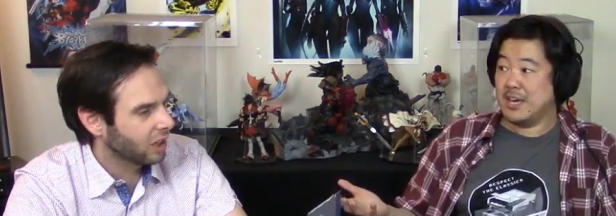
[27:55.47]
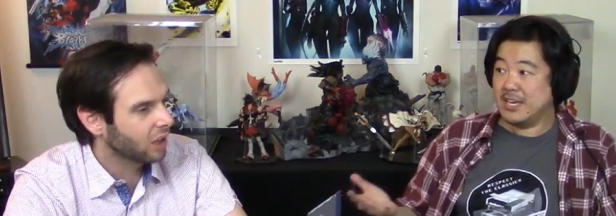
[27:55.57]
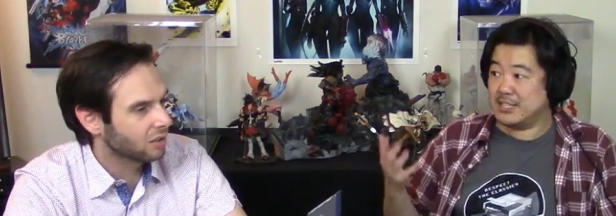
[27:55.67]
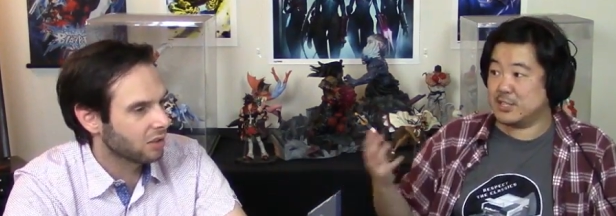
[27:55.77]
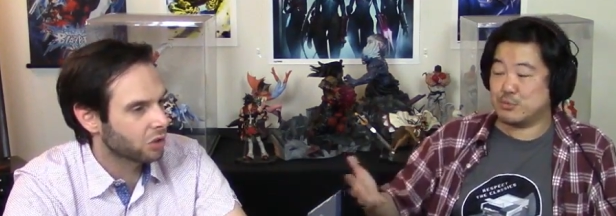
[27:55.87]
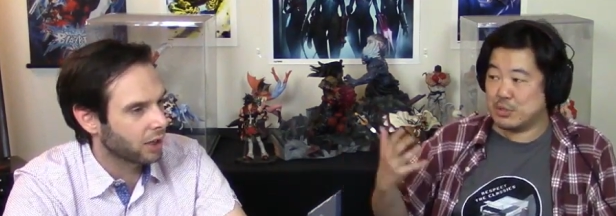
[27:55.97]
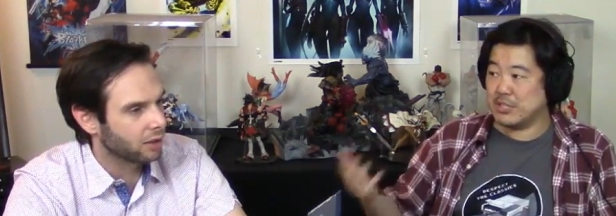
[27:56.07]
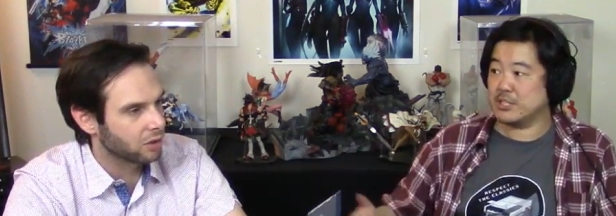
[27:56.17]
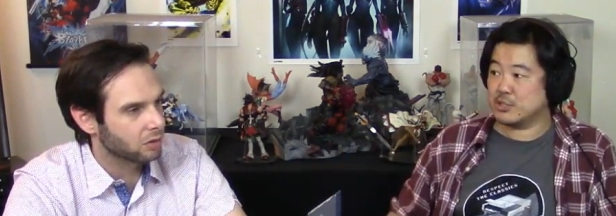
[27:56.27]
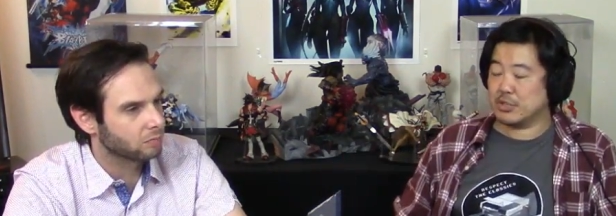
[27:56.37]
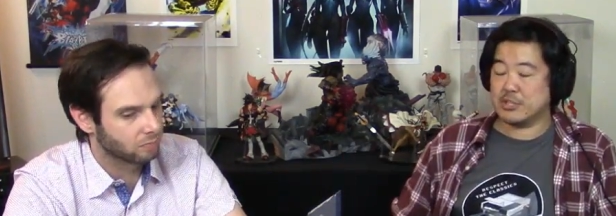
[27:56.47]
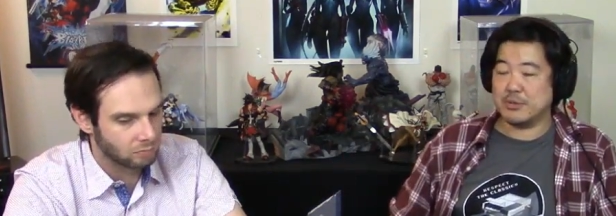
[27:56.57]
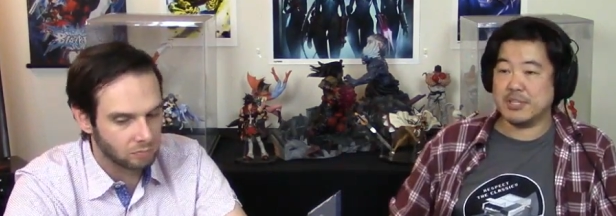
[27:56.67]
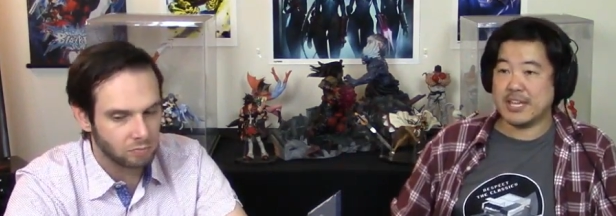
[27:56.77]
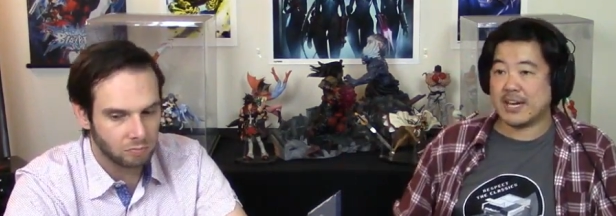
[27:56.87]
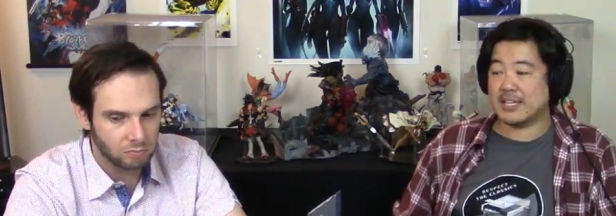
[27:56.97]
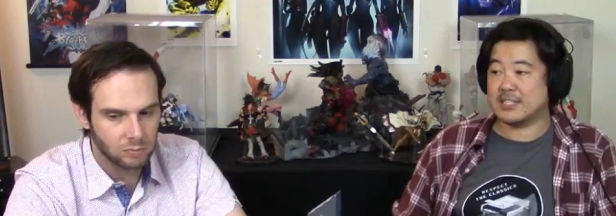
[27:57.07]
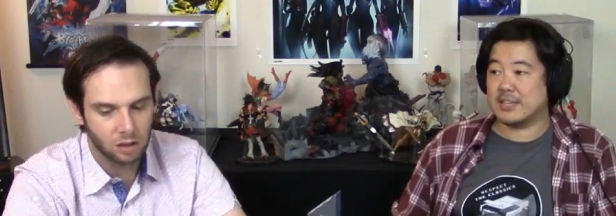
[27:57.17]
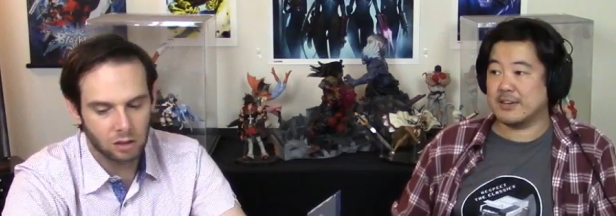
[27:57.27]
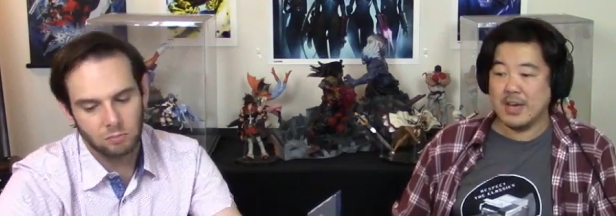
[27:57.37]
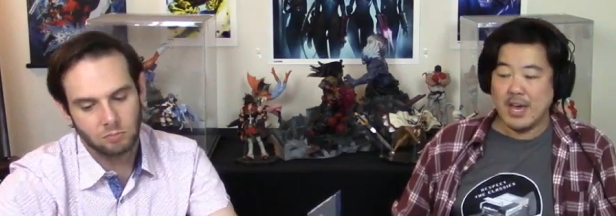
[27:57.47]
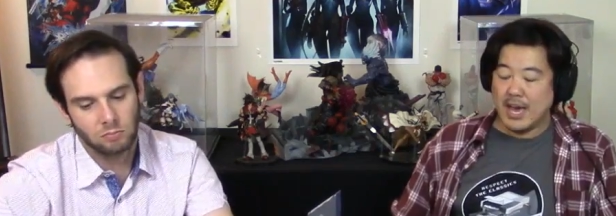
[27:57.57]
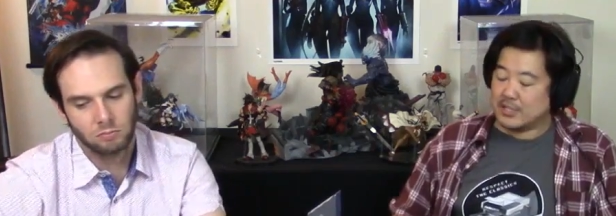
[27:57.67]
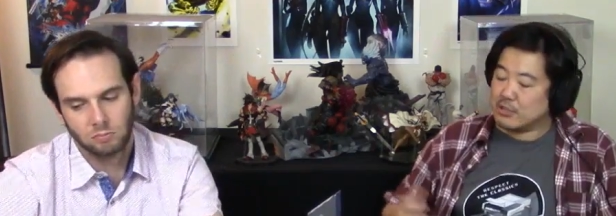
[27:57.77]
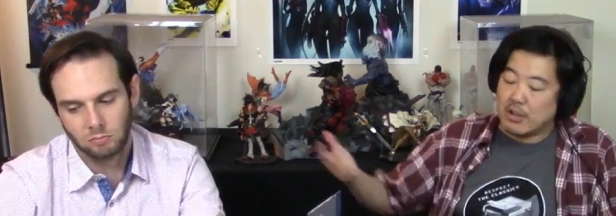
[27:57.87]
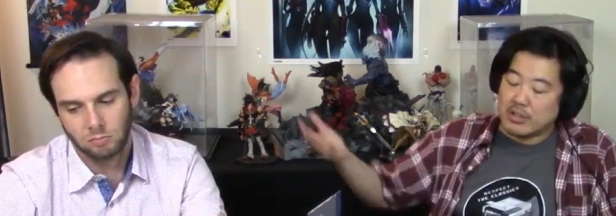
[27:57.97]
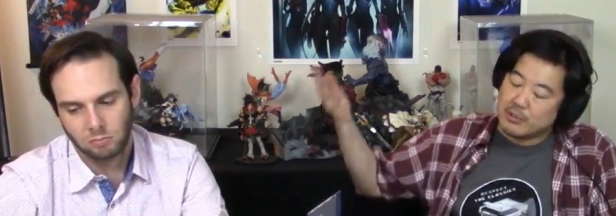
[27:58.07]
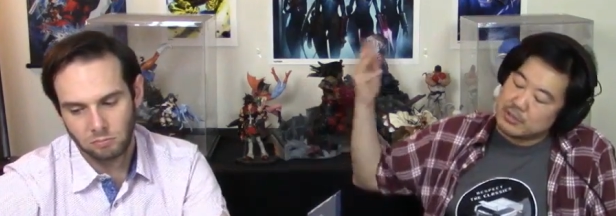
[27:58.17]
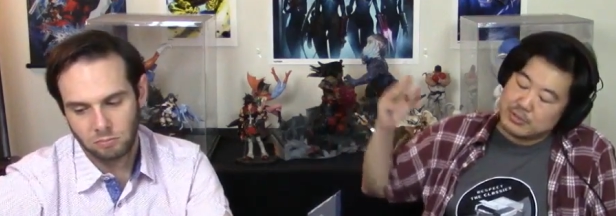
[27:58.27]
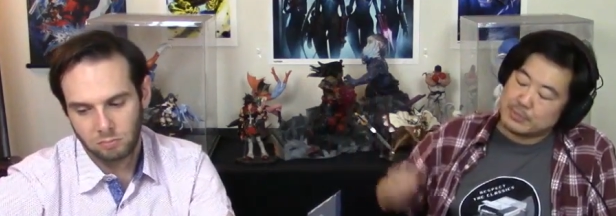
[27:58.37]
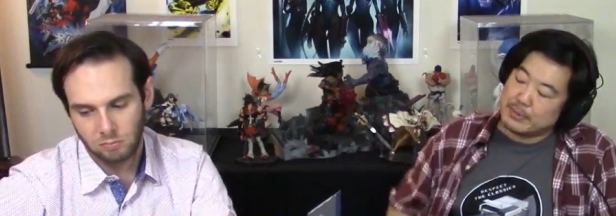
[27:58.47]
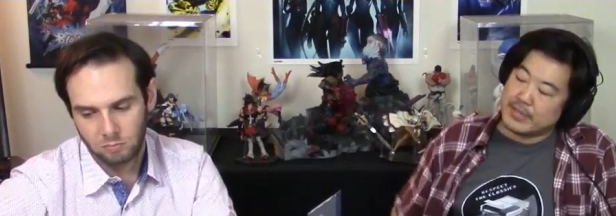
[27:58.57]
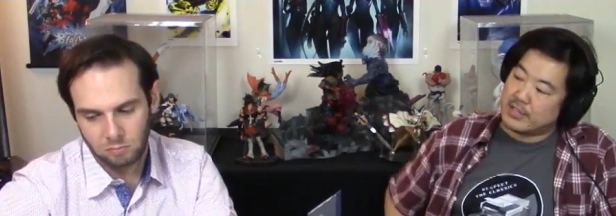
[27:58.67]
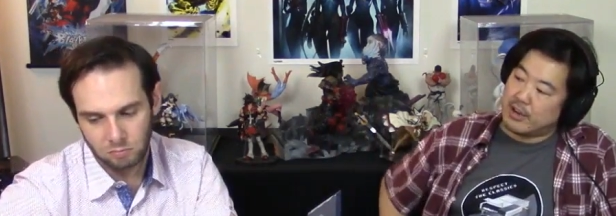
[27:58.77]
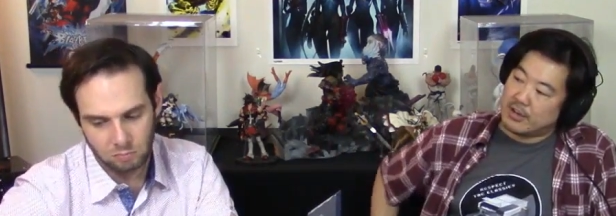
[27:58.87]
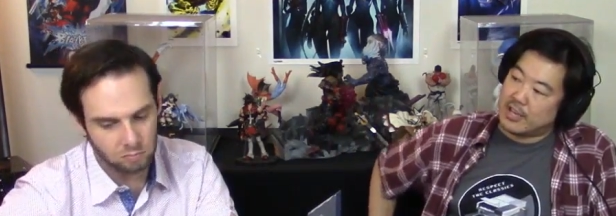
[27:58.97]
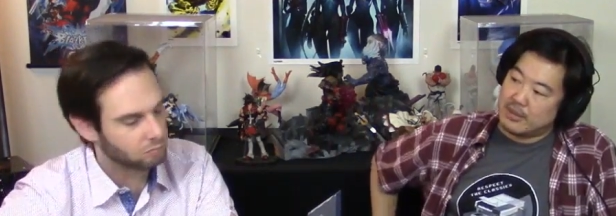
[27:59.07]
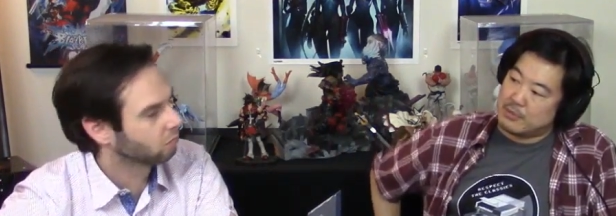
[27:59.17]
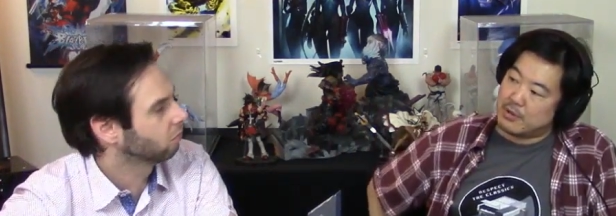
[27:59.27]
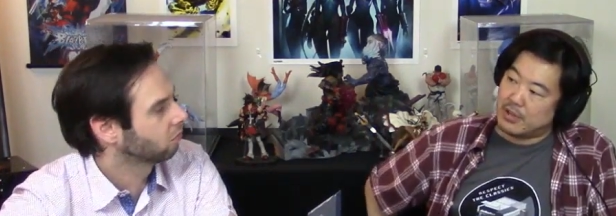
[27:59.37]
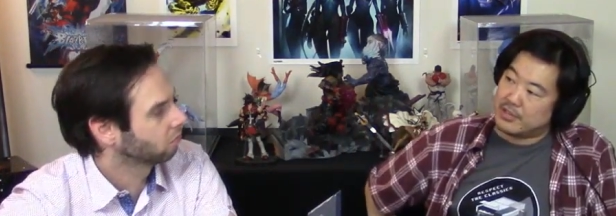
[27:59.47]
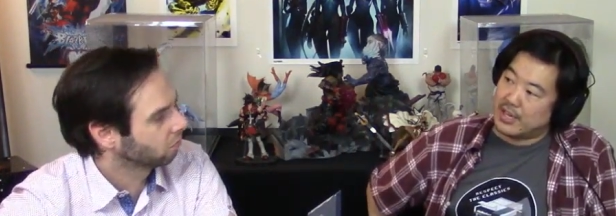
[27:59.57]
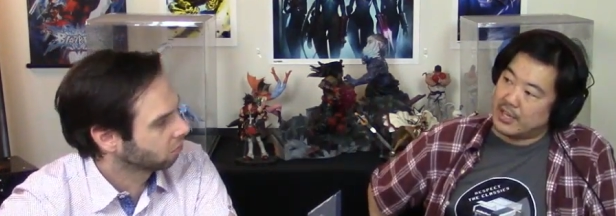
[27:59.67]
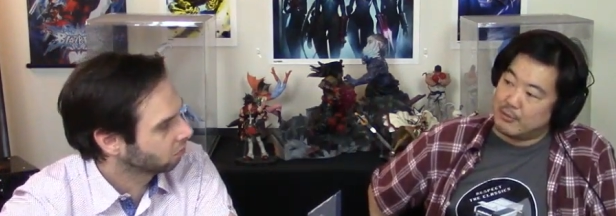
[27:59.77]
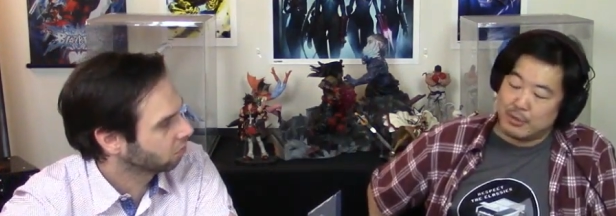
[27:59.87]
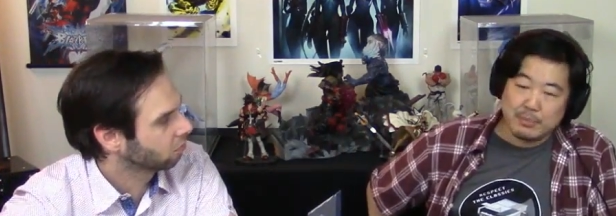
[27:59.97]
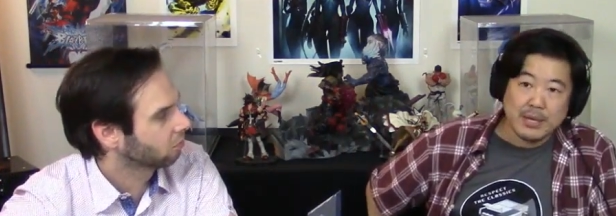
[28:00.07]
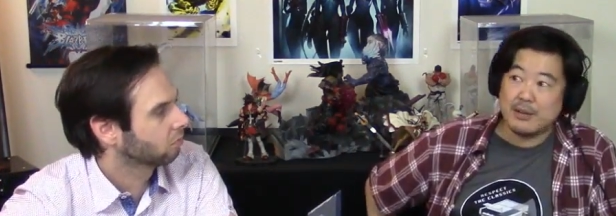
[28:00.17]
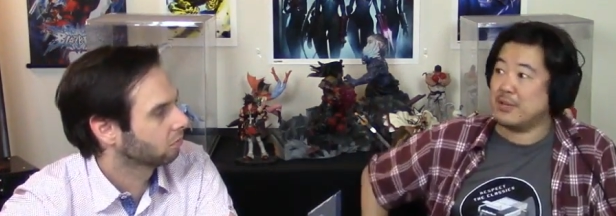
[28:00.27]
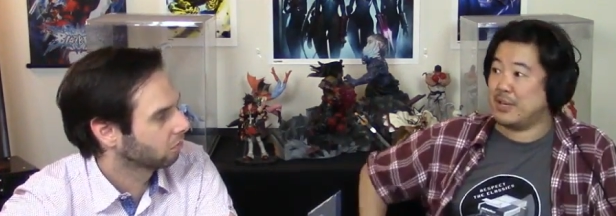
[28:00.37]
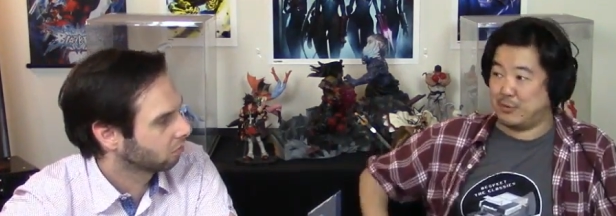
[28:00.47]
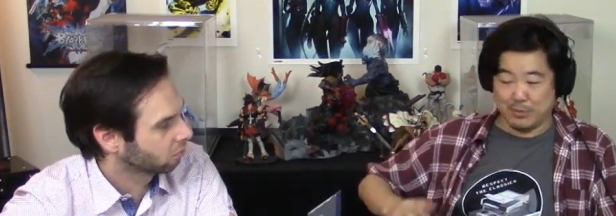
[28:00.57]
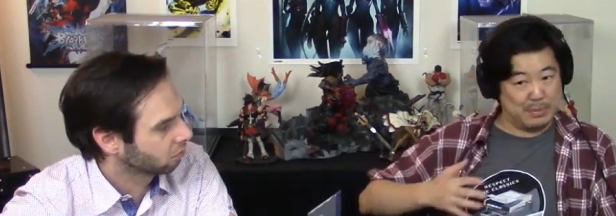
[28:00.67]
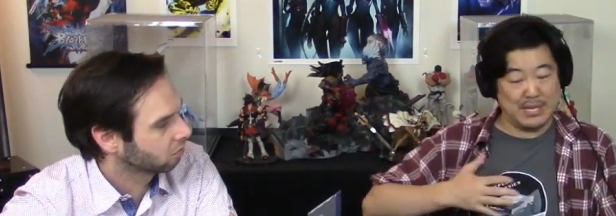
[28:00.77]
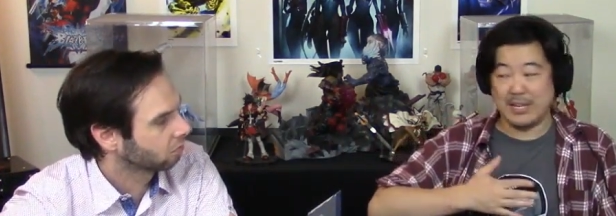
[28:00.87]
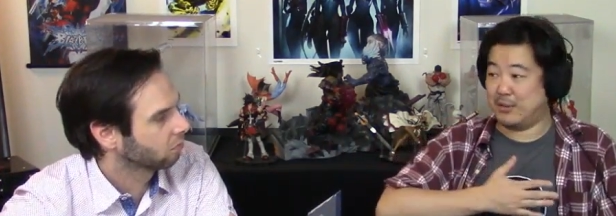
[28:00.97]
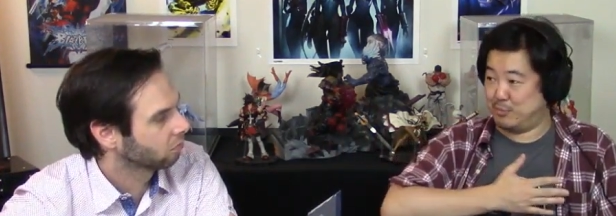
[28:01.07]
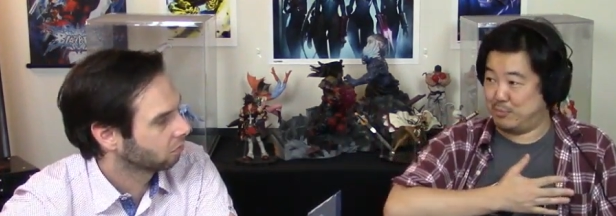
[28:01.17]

Speaker 1: Yeah, he just really enjoyed doing that kind of stuff. And so all he would do is play the arcade mode all day, and he would beat it. He would beat... He